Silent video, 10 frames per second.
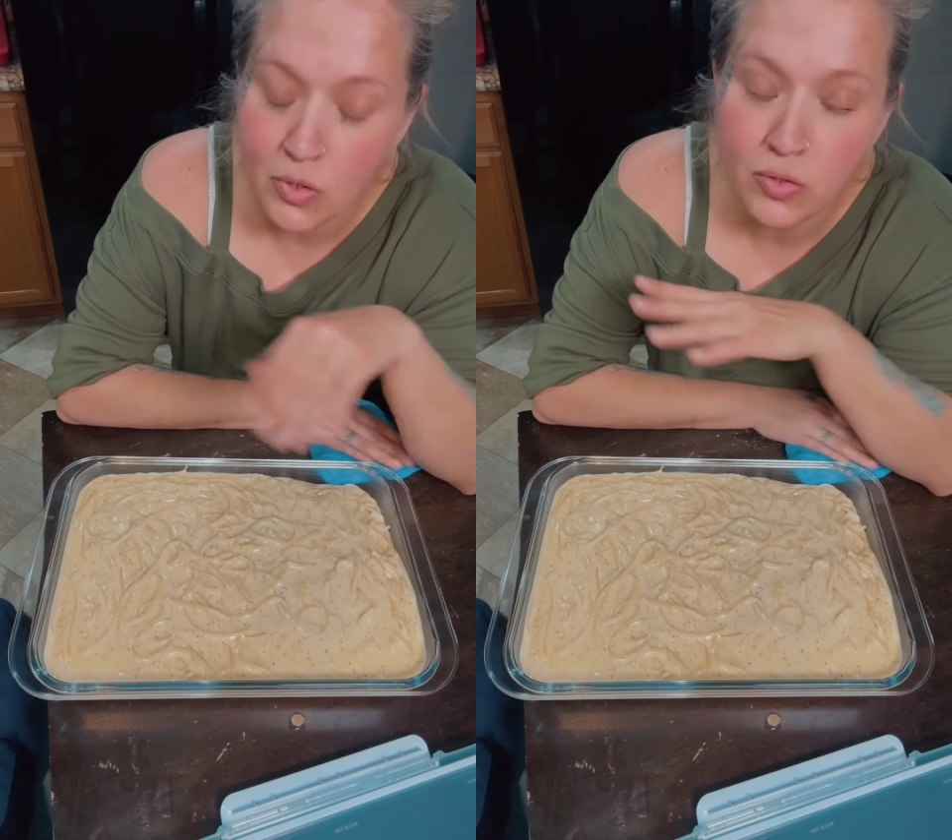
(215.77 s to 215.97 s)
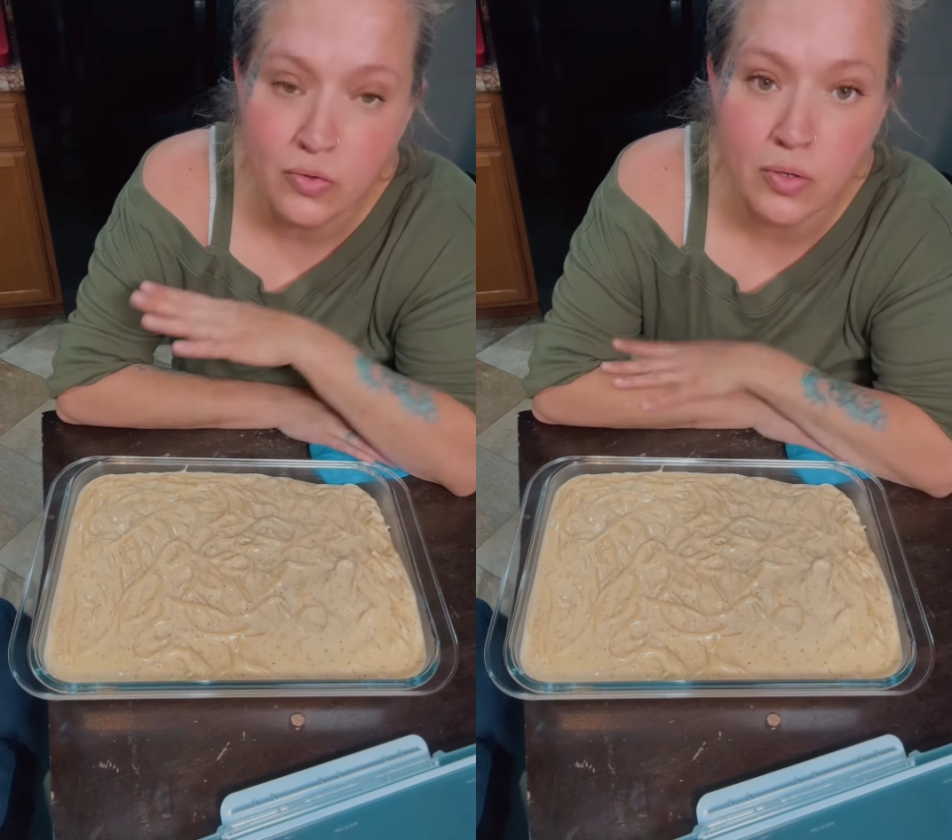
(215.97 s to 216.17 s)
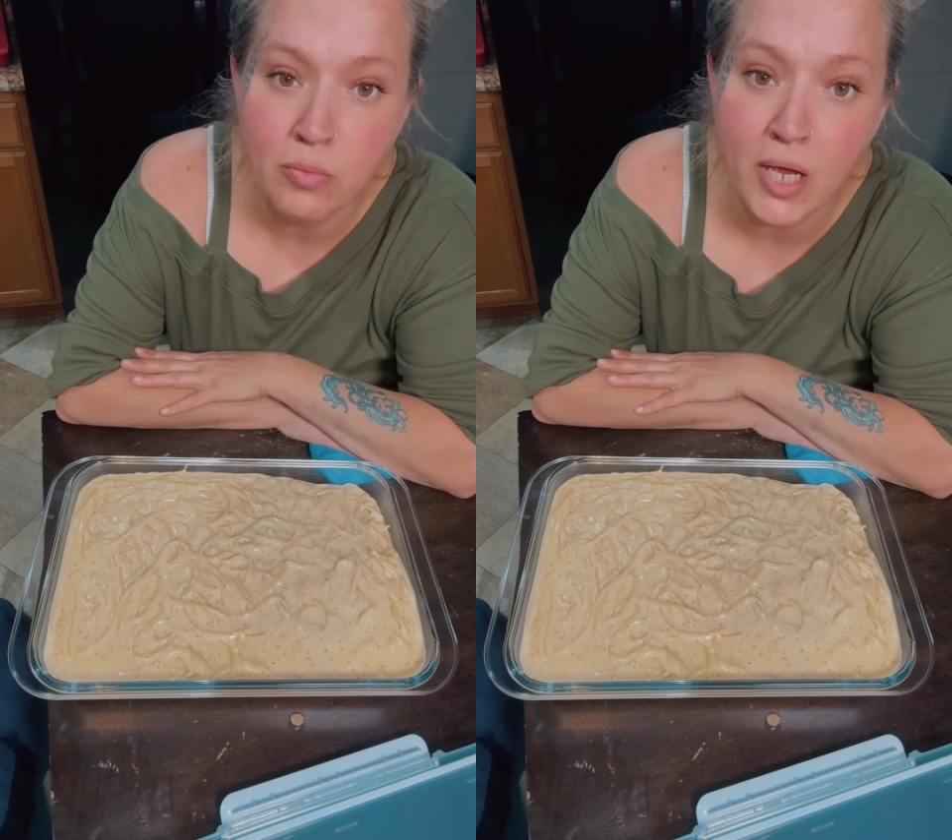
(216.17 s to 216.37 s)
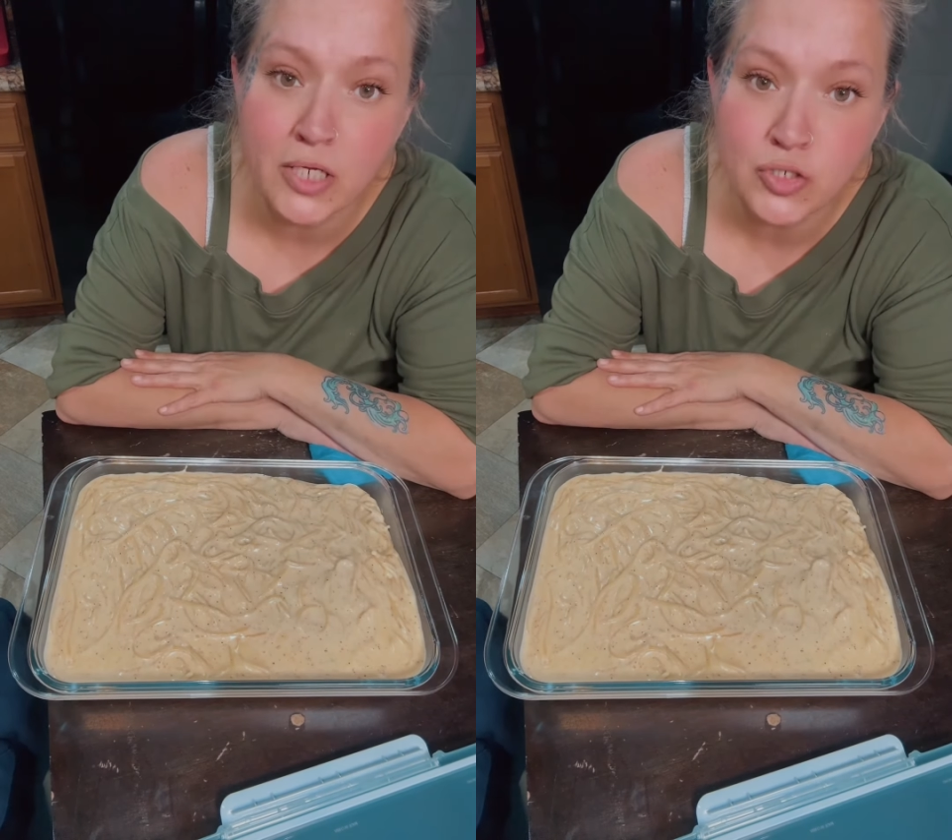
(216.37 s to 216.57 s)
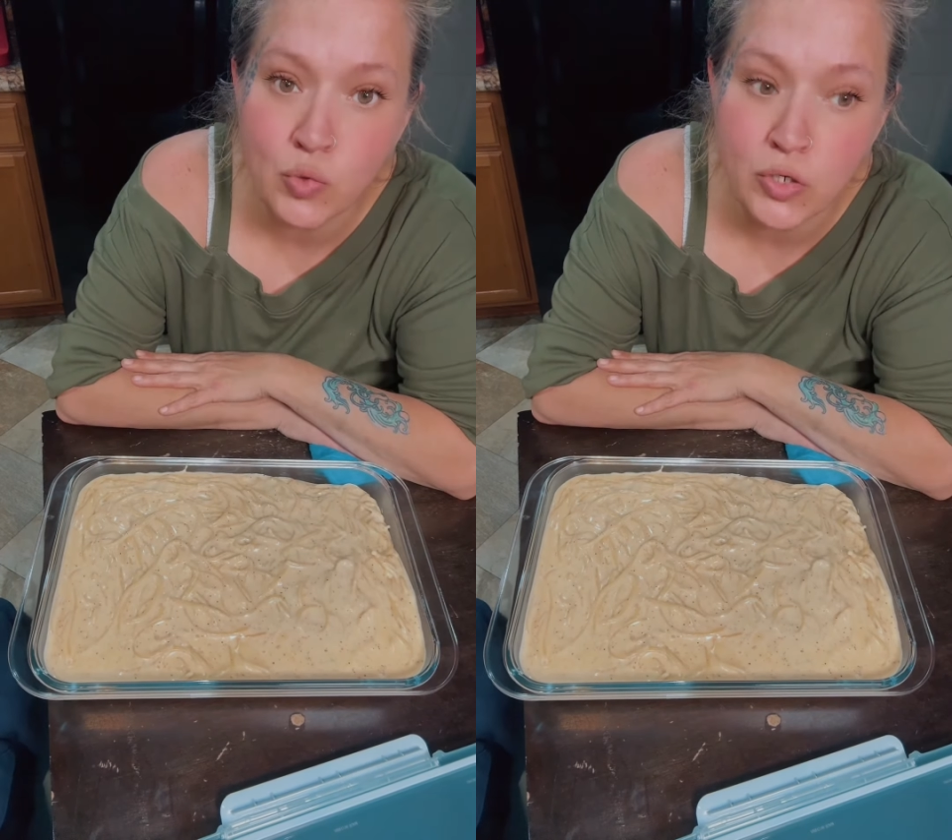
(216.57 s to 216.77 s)
You can make
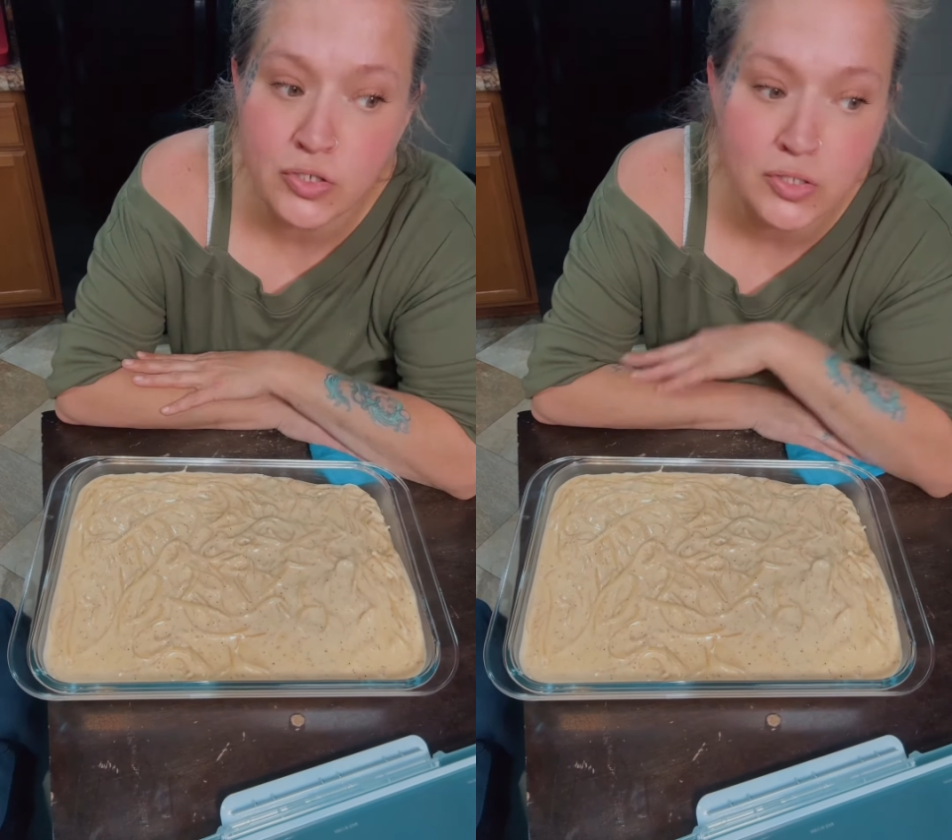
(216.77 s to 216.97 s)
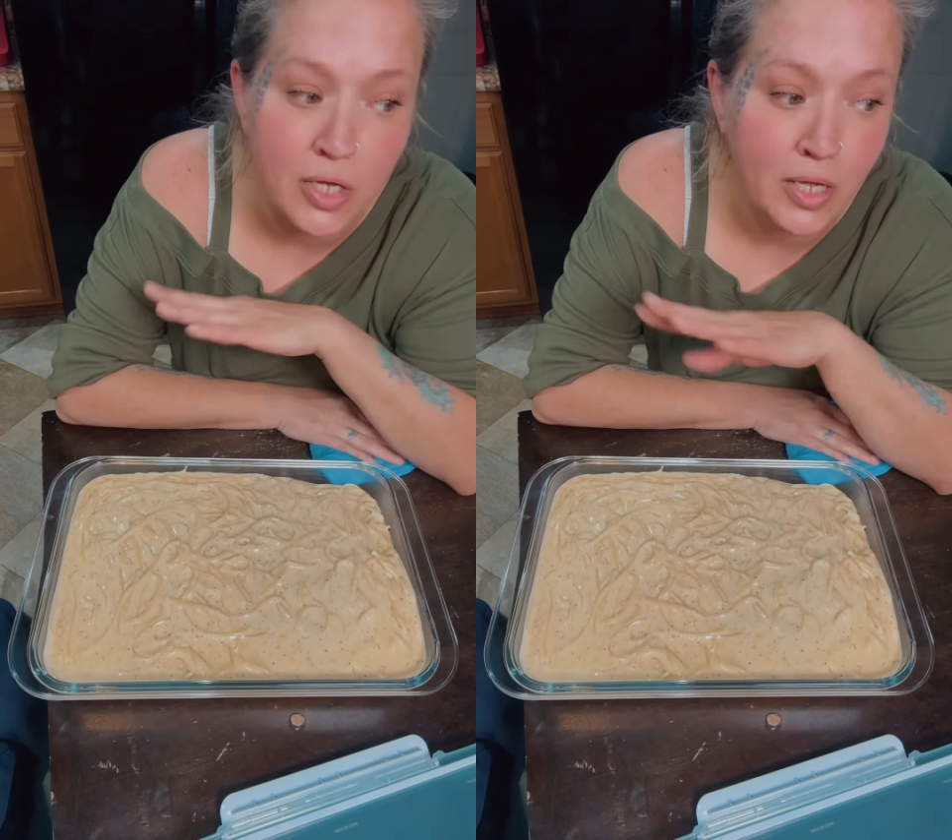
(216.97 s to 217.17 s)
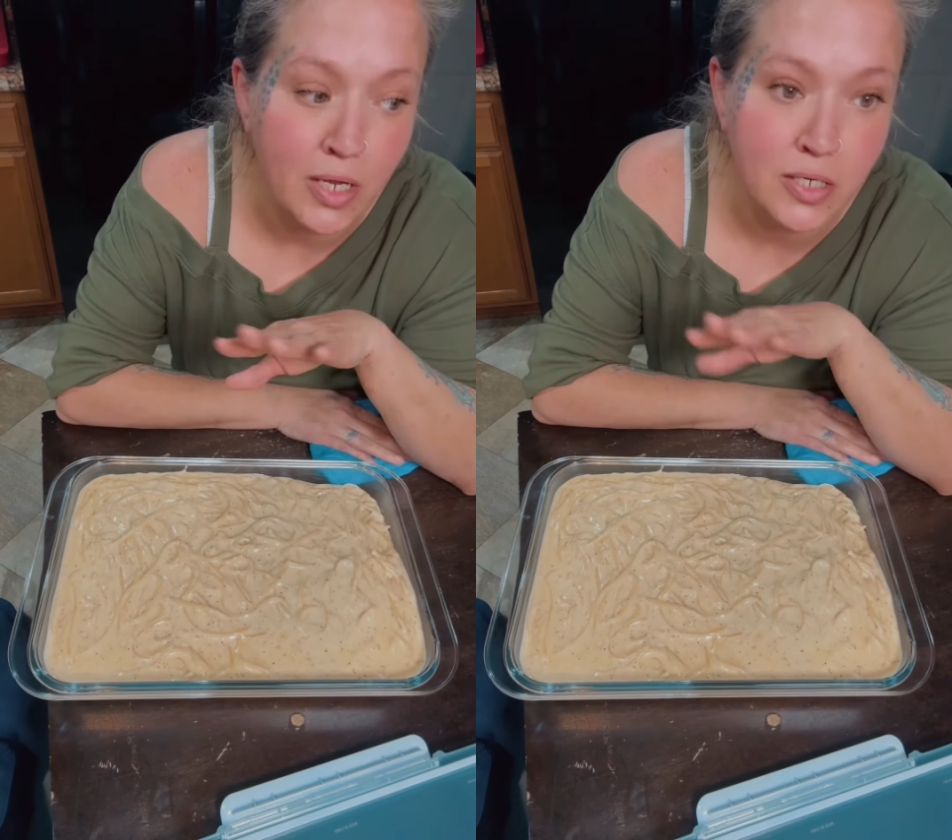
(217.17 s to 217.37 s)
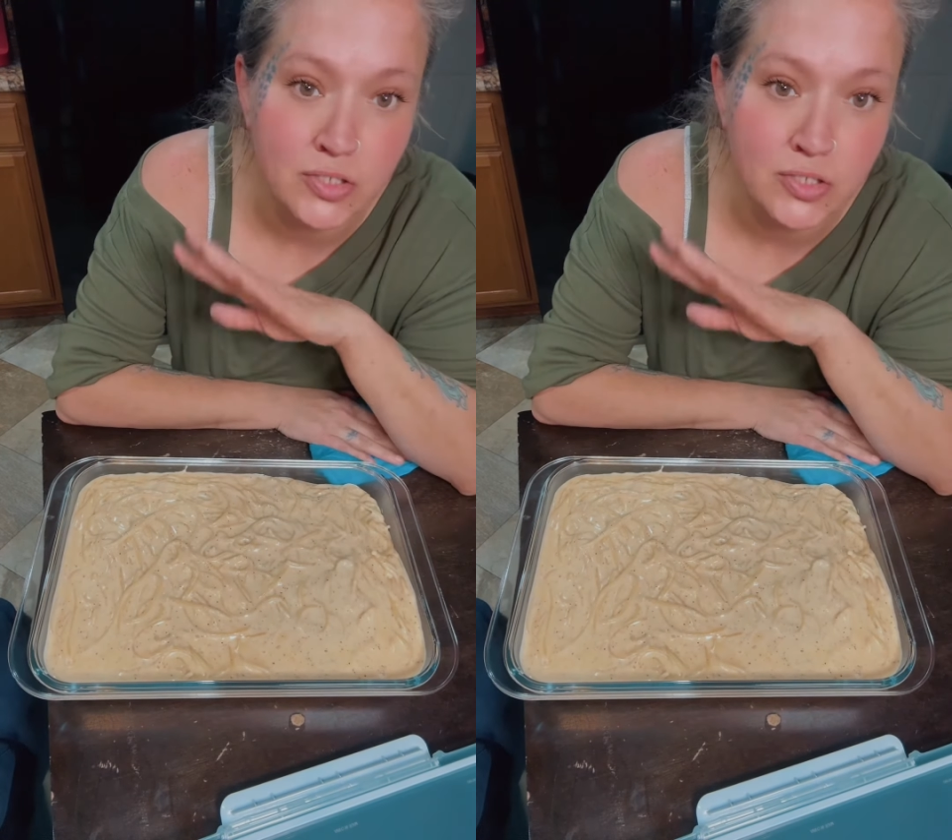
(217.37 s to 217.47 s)
it yours and